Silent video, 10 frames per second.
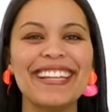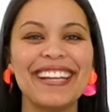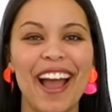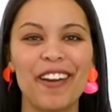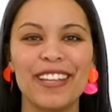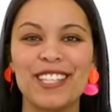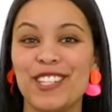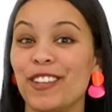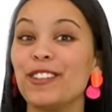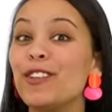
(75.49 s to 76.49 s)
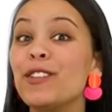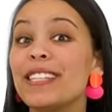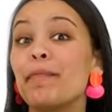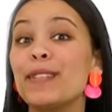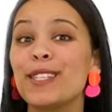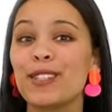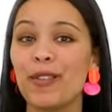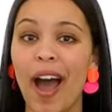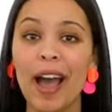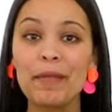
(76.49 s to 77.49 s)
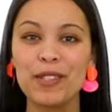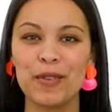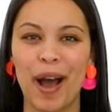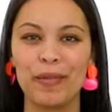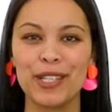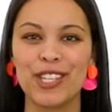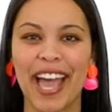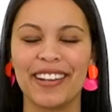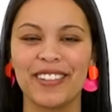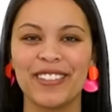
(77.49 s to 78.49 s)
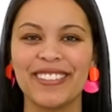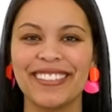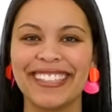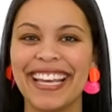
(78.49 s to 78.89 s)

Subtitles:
encourage you to subscribe to our channel.